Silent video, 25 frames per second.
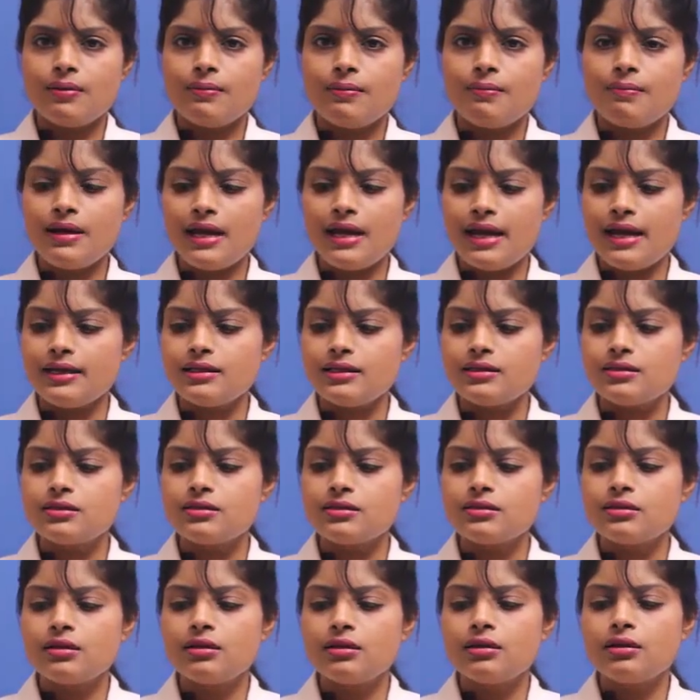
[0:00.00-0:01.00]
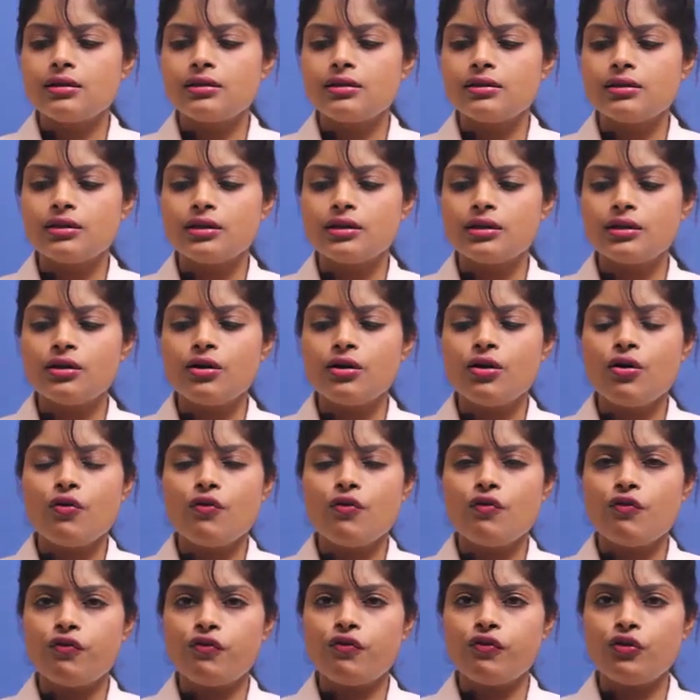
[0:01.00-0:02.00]
makes the
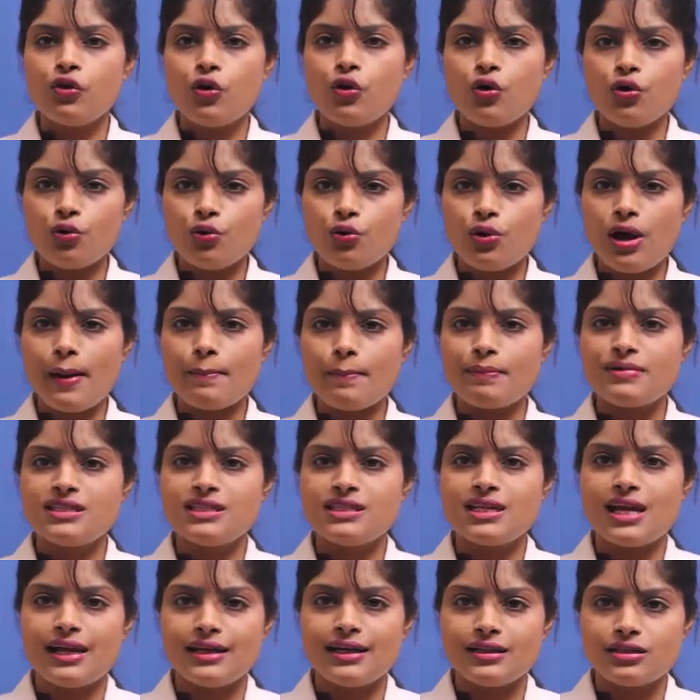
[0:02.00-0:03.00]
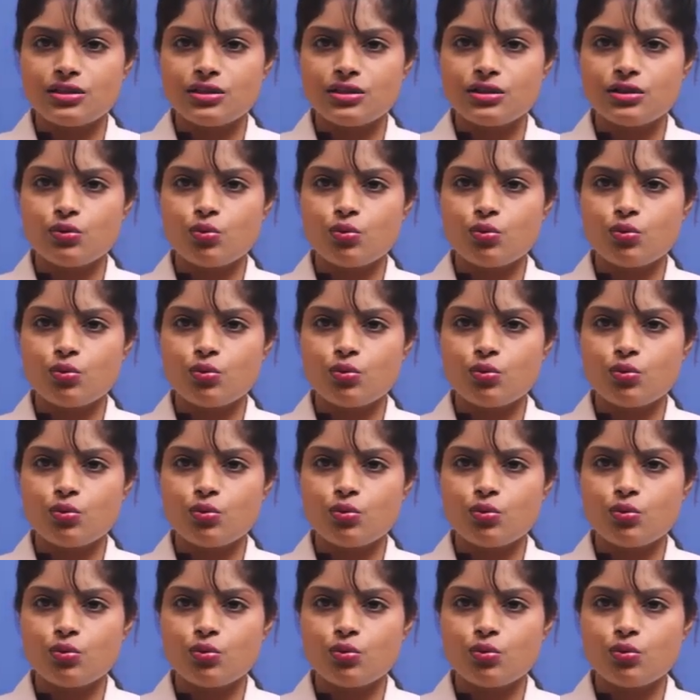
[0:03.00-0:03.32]
fluoroapatite,